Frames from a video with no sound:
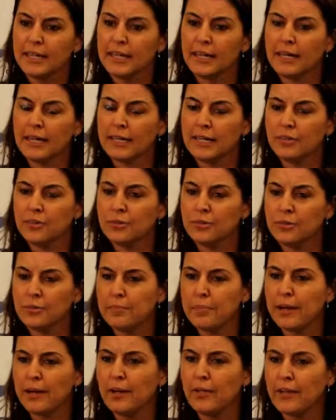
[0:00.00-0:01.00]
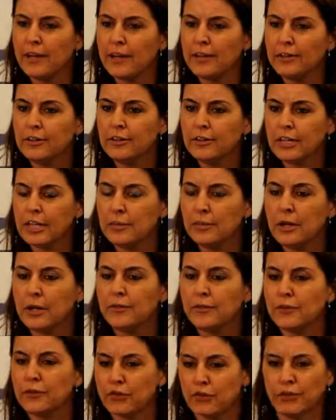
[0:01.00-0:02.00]
Uh, answering the bell there, coming
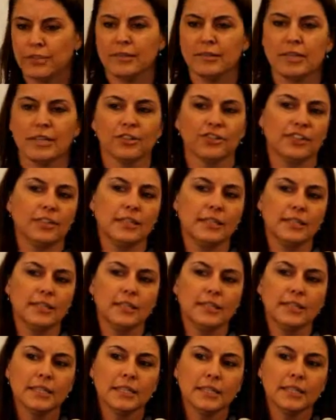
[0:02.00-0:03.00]
off the screens like she did.